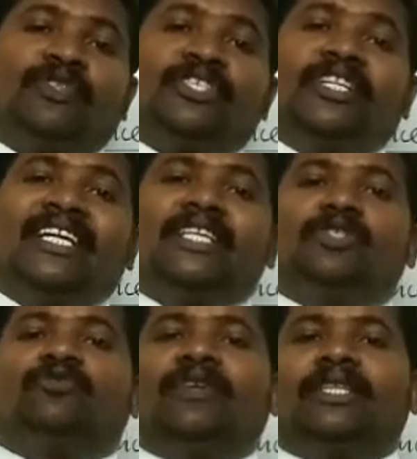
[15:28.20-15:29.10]
which
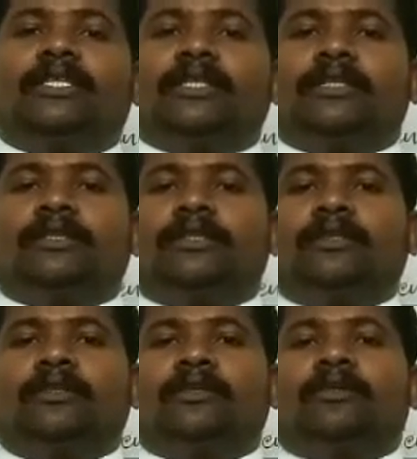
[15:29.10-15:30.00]
deals with the
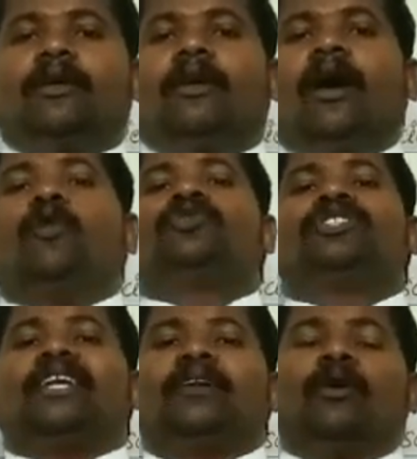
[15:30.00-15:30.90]

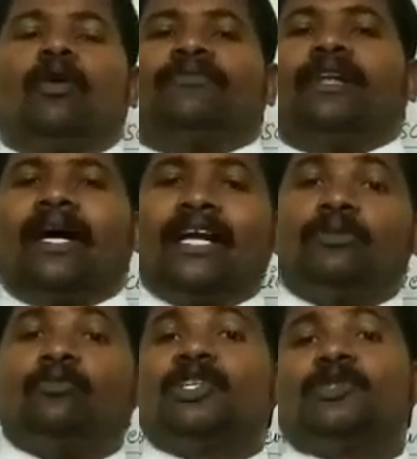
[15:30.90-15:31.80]
outside of the
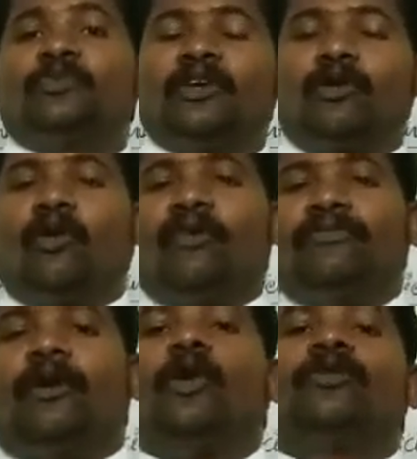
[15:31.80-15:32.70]
atmosphere of
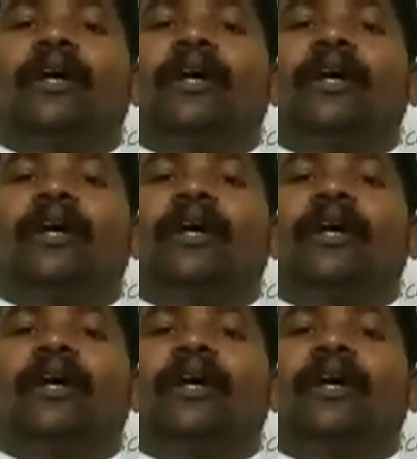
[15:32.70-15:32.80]
our